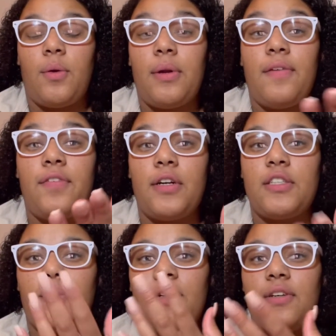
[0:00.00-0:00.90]
or we're not
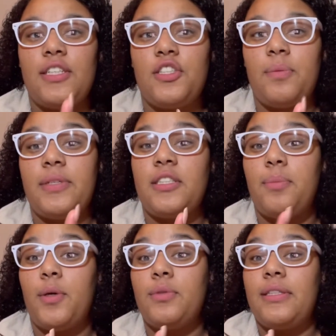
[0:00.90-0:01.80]
focused what a relationship is
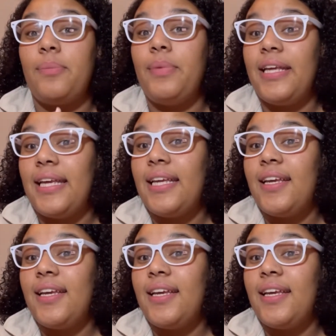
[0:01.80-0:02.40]
supposed to be.